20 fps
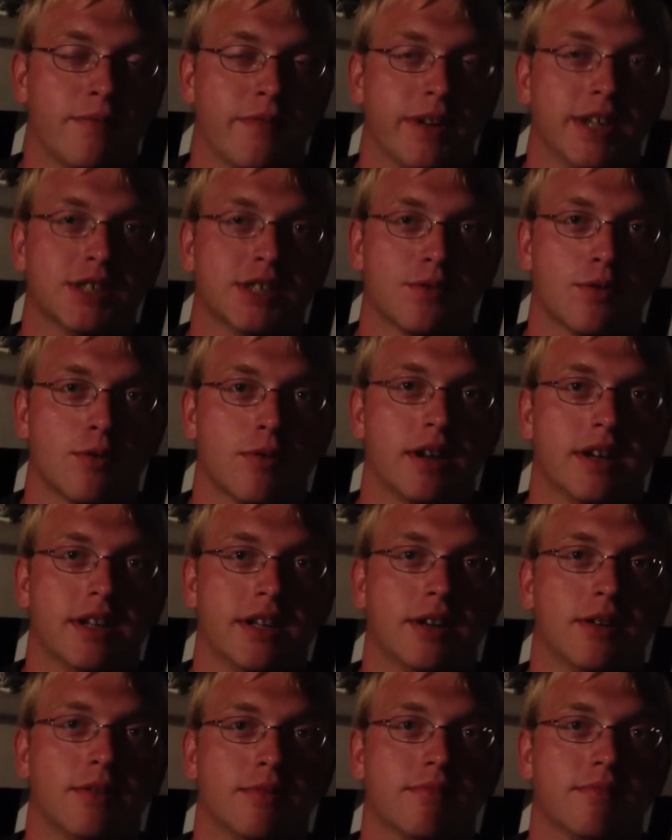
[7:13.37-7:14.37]
Yeah, face for
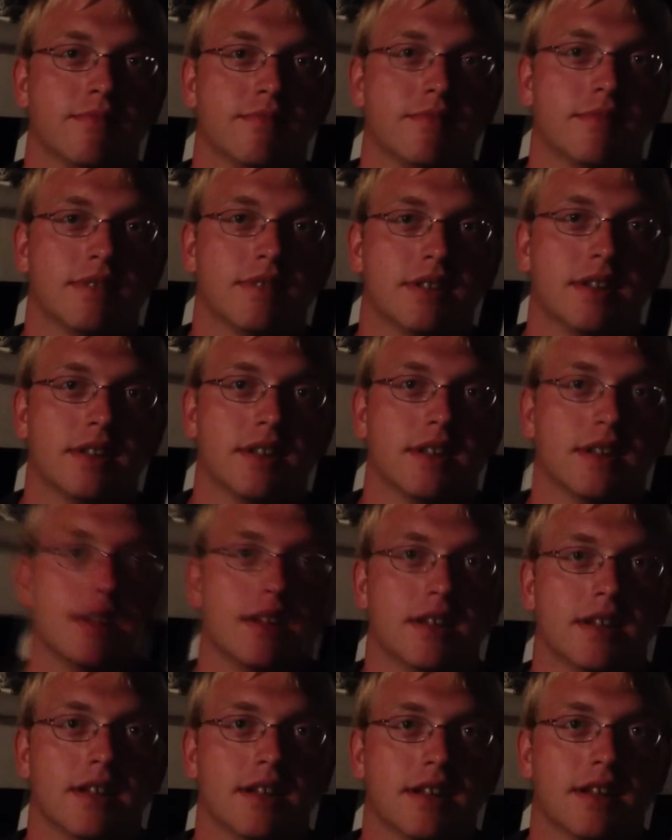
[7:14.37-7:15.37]
radio. It does not
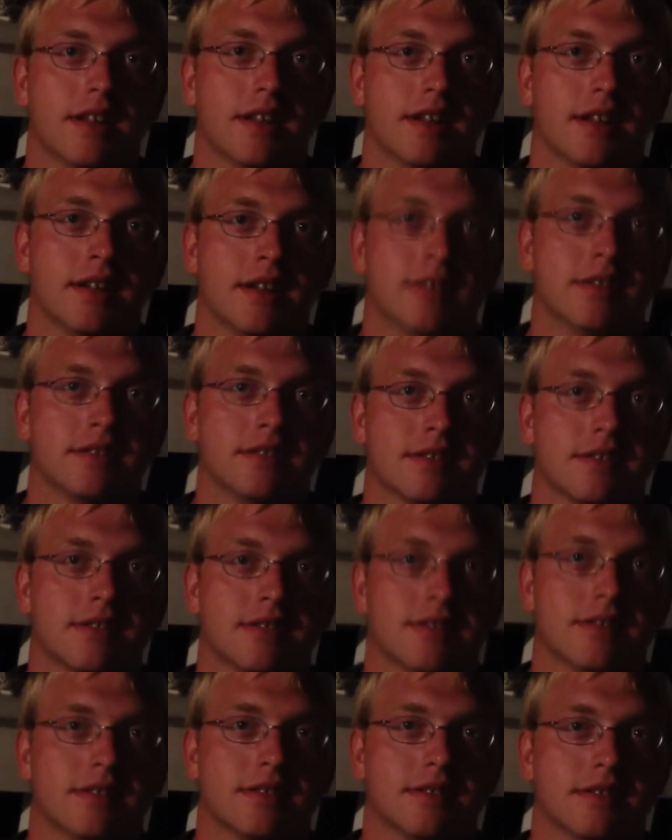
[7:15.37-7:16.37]
look good
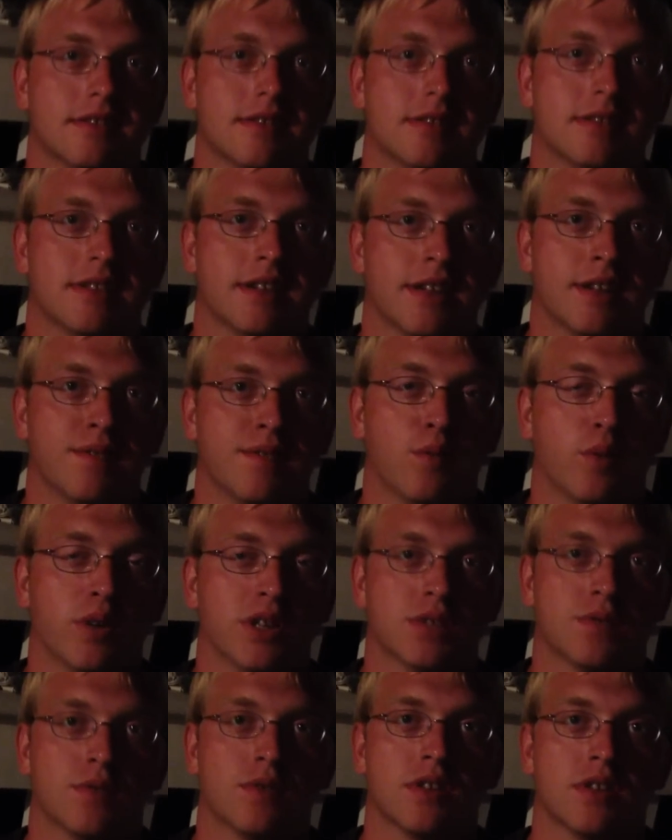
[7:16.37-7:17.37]
and a
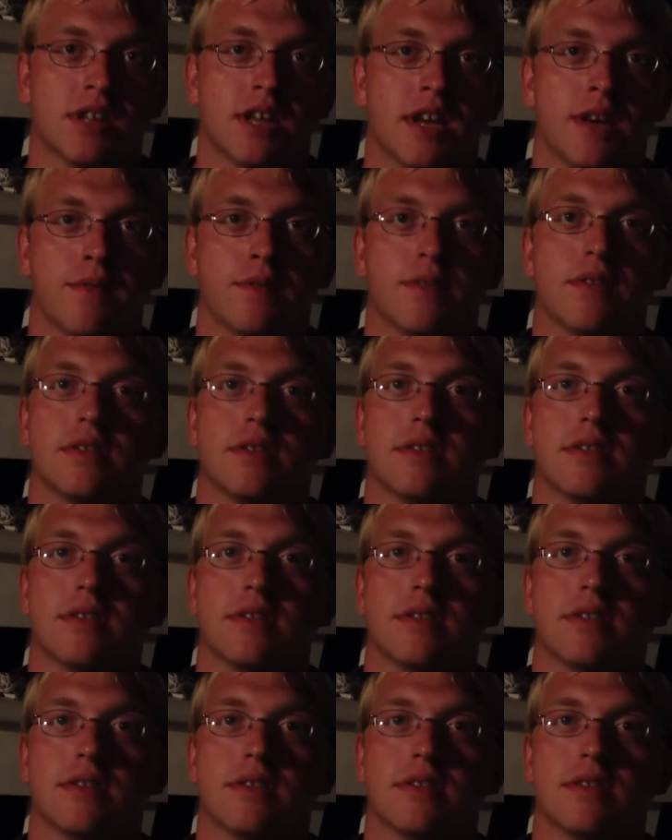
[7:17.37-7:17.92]
voice for the deaf.